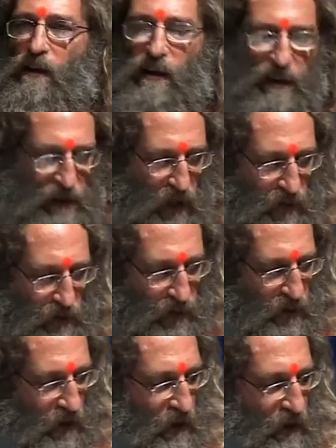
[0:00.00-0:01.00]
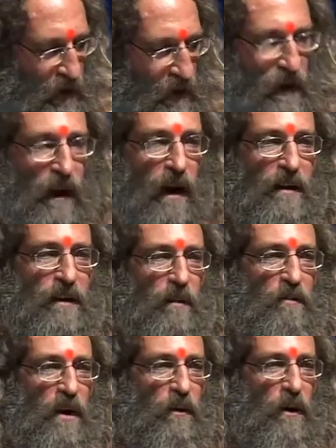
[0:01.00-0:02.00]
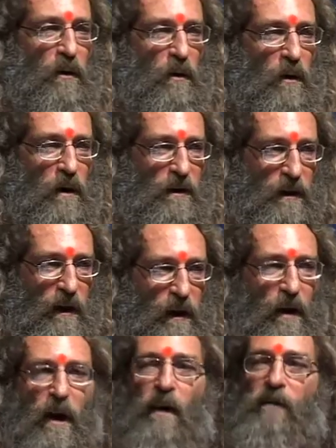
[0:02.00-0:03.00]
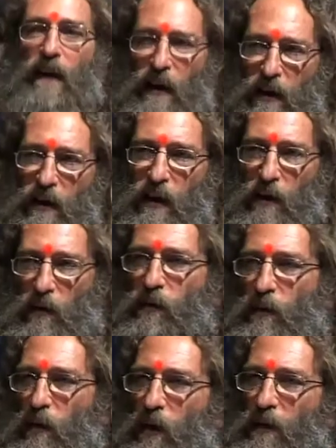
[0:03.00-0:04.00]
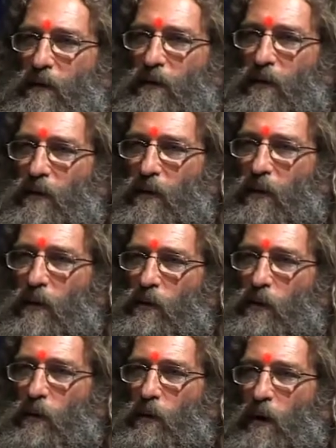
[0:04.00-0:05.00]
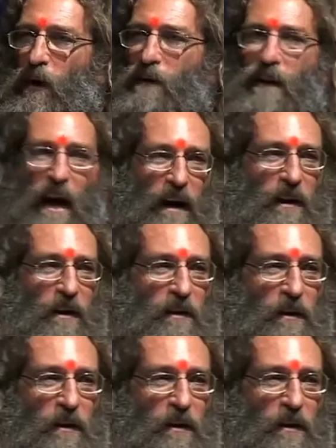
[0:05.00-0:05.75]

the subtlety and superiority of Indian thought to a decadent